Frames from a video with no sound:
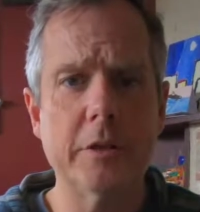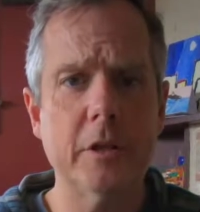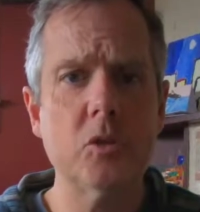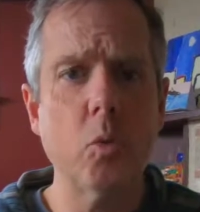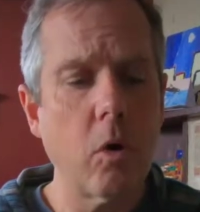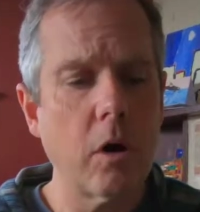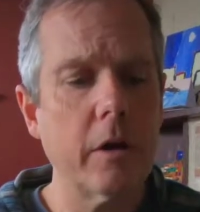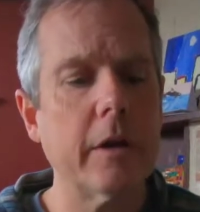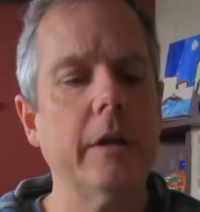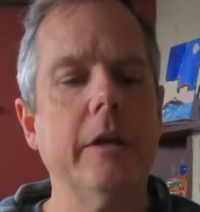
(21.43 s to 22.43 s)
it does
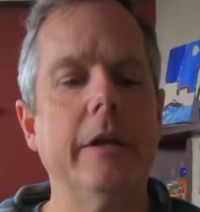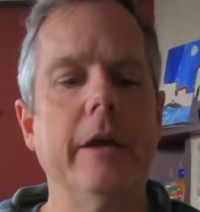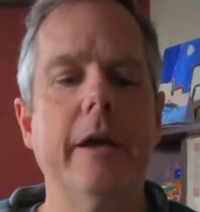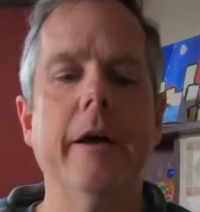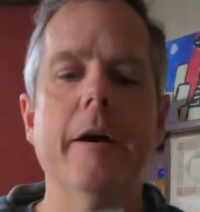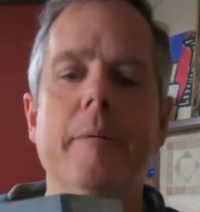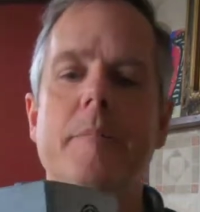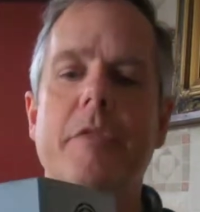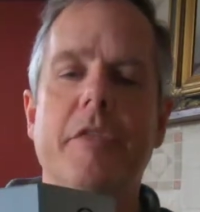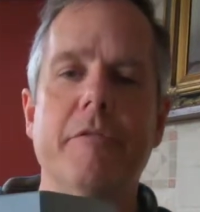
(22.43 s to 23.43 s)
work,
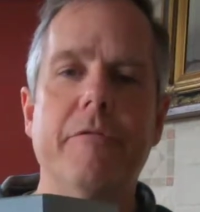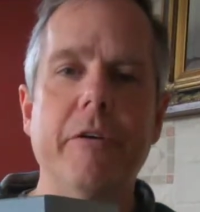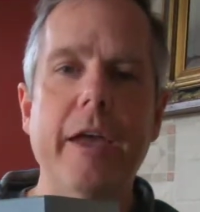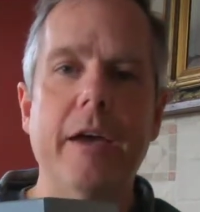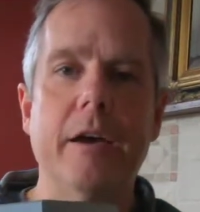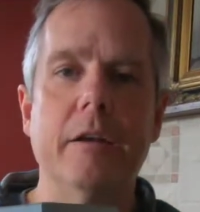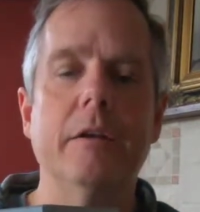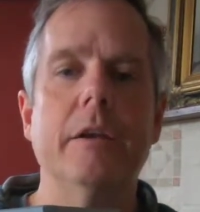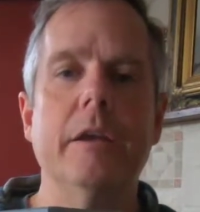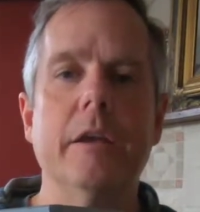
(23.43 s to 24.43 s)
the fan